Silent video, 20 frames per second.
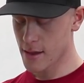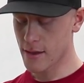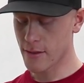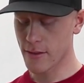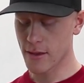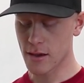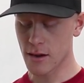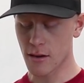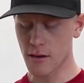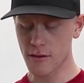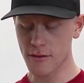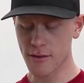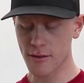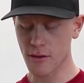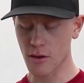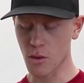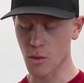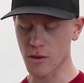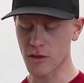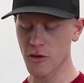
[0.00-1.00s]
And then
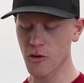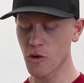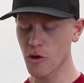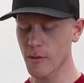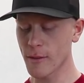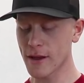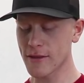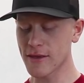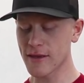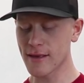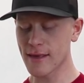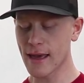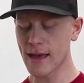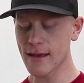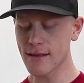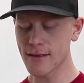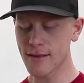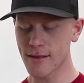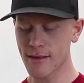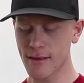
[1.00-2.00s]
also what's cool about these
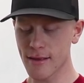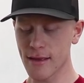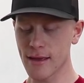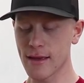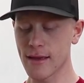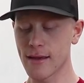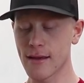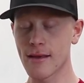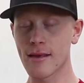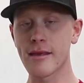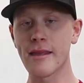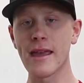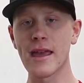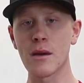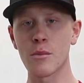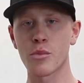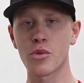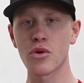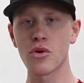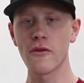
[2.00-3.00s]
heads is they
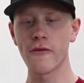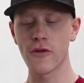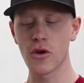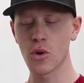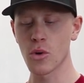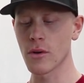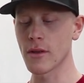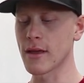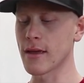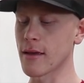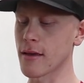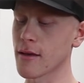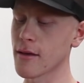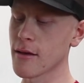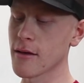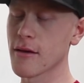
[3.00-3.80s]
improve cooling.